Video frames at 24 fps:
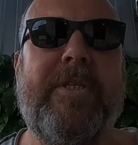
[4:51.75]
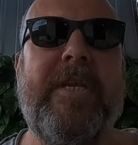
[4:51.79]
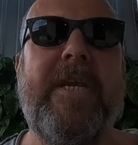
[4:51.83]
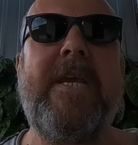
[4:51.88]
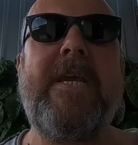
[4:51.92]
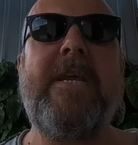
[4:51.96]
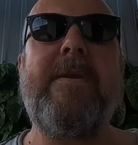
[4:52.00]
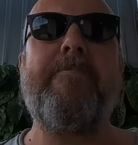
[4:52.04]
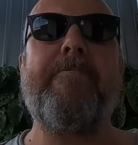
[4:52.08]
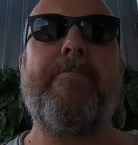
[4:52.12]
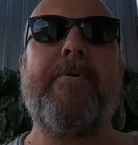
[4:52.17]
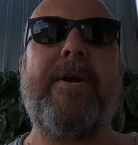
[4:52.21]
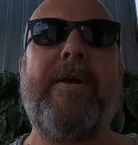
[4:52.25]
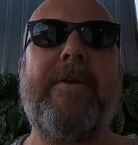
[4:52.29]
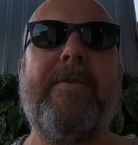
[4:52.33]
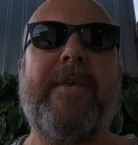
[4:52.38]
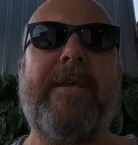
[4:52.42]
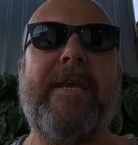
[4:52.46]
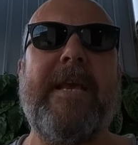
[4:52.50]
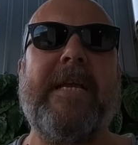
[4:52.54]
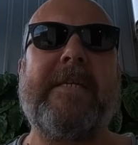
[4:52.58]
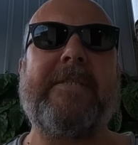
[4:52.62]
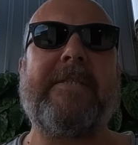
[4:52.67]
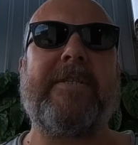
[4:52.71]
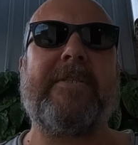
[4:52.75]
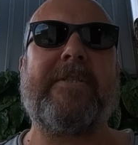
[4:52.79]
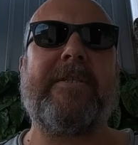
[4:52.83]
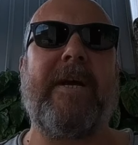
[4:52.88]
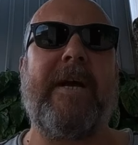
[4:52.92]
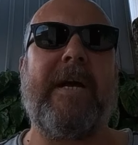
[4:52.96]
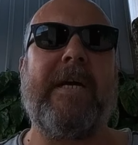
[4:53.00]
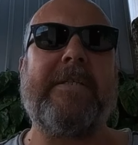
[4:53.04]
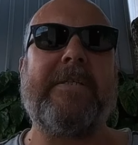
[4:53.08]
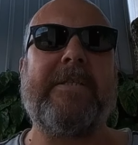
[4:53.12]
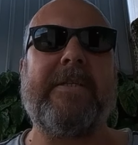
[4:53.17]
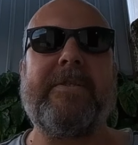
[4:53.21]
deep breathing
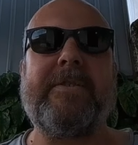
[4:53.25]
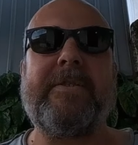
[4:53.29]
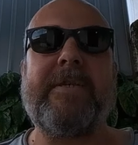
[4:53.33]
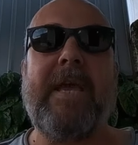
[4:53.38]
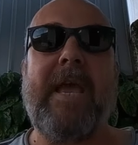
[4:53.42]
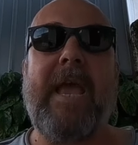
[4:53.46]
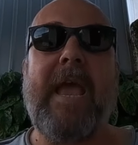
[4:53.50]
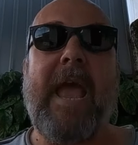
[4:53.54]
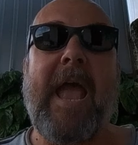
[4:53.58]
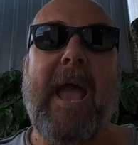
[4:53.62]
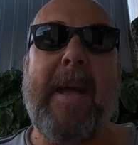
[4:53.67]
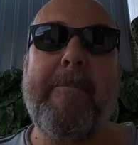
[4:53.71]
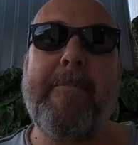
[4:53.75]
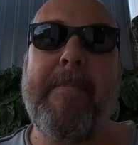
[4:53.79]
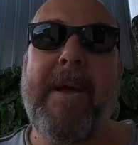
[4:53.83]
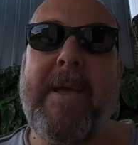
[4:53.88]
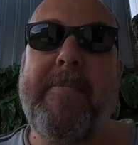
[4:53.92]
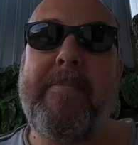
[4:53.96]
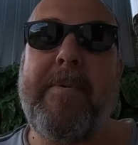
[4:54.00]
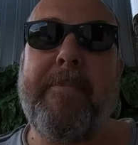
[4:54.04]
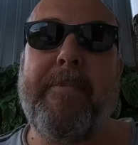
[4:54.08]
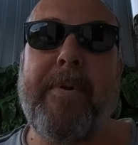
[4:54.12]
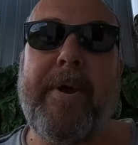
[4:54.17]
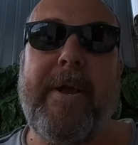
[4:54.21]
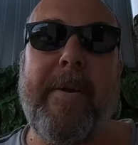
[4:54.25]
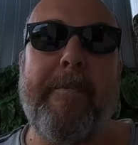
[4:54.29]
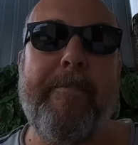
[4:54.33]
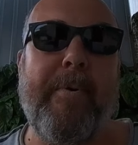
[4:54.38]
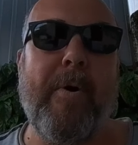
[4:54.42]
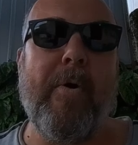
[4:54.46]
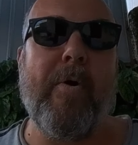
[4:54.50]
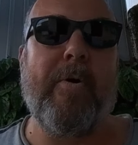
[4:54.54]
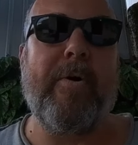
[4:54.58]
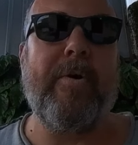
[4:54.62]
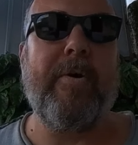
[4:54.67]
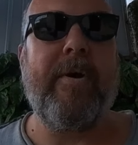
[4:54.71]
exercises and maybe bring a
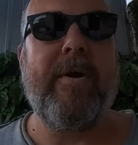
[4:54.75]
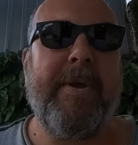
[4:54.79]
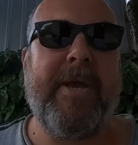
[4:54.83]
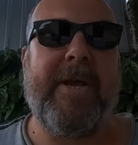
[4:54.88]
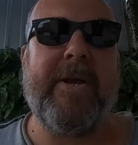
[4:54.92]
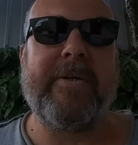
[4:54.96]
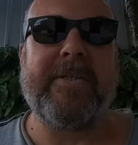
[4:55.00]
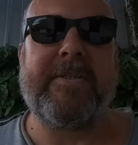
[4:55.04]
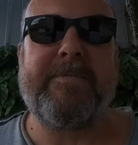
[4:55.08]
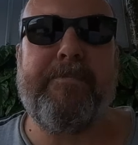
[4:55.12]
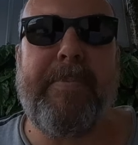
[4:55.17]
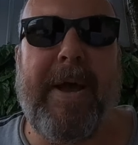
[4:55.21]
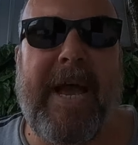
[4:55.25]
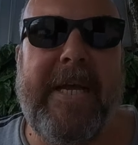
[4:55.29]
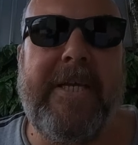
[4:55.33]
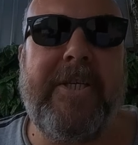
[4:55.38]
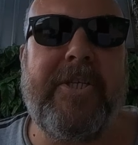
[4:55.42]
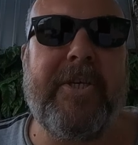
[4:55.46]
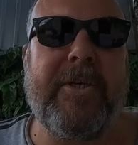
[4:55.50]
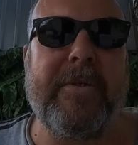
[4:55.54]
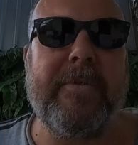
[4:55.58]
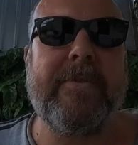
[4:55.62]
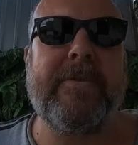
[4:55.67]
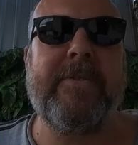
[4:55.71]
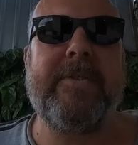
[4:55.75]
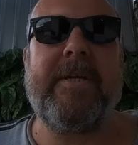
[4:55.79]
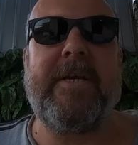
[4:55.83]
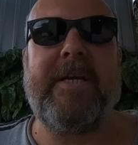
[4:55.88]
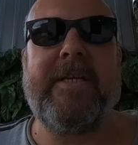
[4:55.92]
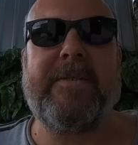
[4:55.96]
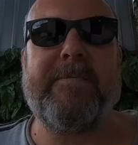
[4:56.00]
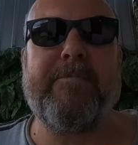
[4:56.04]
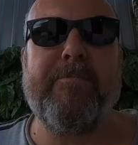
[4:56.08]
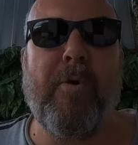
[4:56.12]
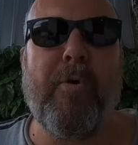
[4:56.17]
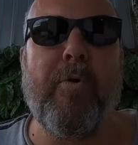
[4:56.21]
book, because patience
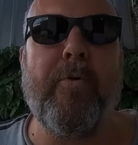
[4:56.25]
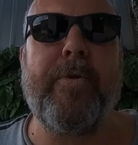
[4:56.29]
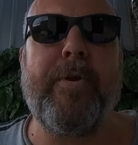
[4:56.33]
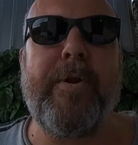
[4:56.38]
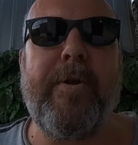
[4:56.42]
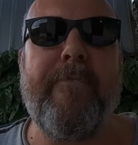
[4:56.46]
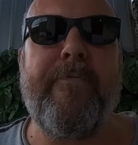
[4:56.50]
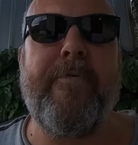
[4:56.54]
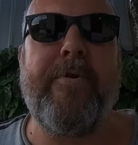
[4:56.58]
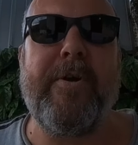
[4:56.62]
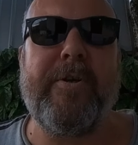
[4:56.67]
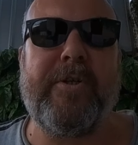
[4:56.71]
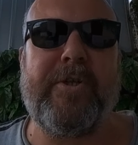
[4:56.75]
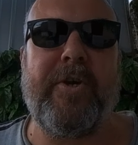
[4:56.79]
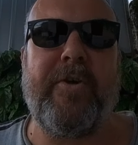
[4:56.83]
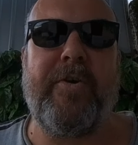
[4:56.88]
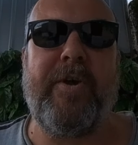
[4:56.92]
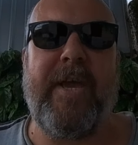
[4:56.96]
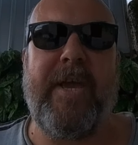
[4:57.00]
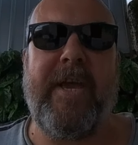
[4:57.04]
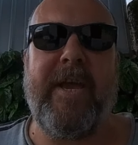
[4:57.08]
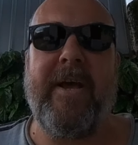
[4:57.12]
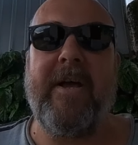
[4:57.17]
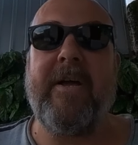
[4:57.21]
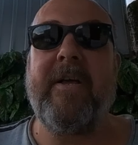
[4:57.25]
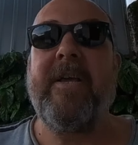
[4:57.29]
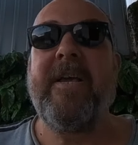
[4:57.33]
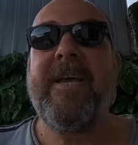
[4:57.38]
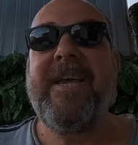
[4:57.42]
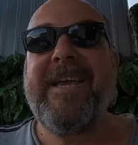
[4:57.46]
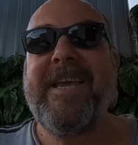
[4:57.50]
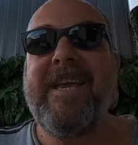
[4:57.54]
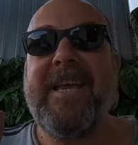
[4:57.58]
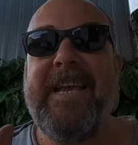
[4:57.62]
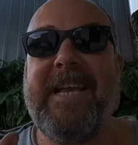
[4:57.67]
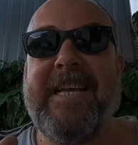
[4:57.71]
is more than a virtue here.
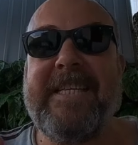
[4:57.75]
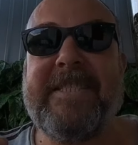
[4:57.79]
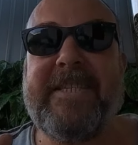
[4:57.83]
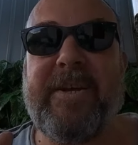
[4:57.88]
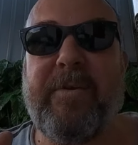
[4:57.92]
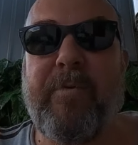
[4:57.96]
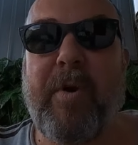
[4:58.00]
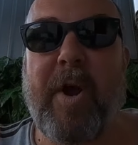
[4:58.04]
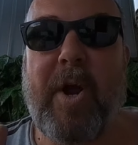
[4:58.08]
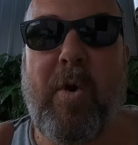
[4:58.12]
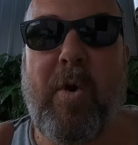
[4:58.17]
It's a